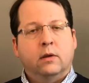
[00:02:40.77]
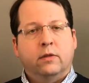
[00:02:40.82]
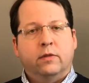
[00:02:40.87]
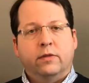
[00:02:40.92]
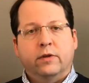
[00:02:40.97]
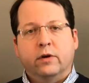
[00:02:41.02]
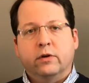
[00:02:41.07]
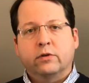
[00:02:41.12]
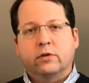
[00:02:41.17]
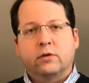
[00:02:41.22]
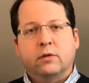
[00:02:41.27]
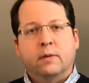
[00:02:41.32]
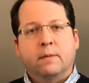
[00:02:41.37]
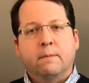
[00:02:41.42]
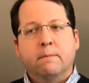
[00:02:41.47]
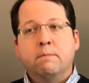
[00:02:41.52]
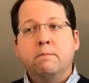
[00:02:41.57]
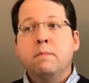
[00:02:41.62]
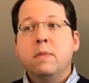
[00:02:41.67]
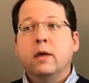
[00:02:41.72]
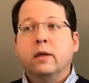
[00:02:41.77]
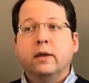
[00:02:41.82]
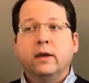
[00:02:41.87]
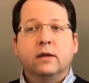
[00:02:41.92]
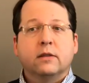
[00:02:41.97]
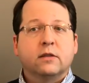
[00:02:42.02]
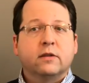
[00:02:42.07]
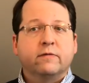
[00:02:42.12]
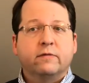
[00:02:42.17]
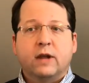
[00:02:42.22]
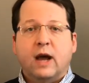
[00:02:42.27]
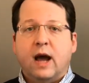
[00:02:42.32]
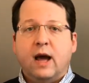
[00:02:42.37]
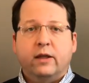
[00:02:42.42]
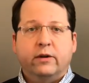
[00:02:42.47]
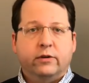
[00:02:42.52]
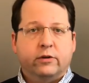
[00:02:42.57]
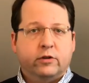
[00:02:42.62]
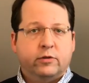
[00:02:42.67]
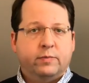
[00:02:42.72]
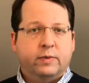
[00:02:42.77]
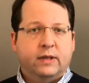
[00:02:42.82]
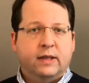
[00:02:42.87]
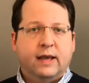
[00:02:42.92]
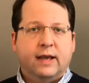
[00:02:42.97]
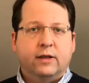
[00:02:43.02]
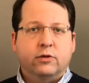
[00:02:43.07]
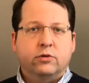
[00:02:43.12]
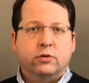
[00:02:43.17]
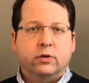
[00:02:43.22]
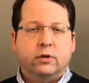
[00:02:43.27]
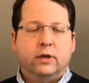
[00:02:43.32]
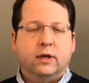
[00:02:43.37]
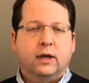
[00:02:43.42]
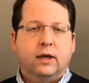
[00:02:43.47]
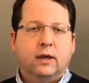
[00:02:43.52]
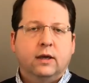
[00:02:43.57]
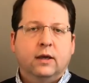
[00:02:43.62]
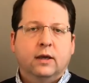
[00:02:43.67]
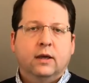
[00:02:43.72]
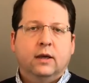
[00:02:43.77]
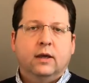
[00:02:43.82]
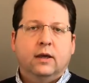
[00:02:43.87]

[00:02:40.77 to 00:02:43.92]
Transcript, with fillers: there's millions of dollars potentially